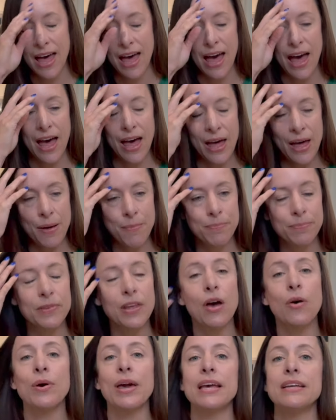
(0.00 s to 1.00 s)
Um,
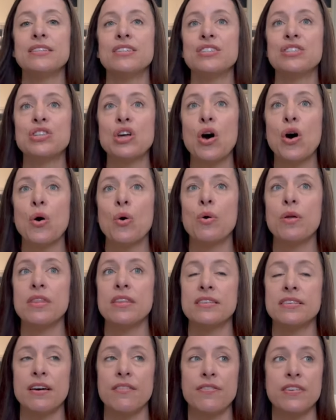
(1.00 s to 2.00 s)
okay, so the
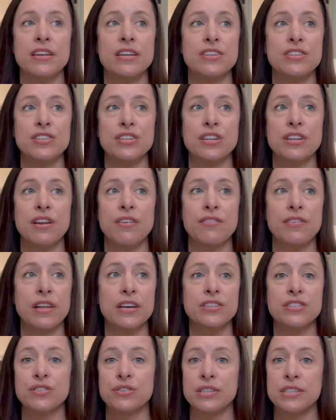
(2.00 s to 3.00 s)
definition of
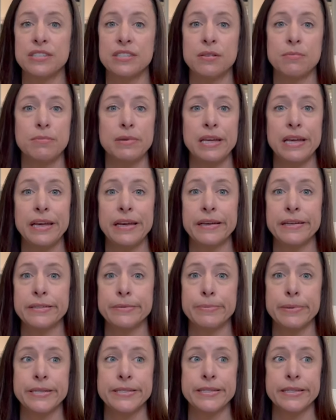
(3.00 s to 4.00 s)
luxury to me is
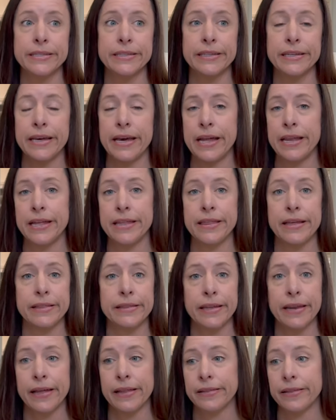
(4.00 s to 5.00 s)
basically anything
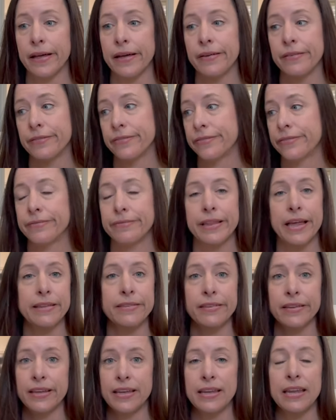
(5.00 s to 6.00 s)
that I love.
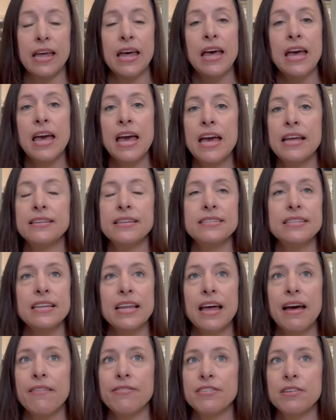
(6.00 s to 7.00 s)
That's it. It doesn't
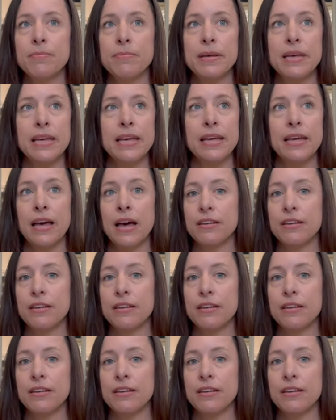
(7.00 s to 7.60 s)
have to be a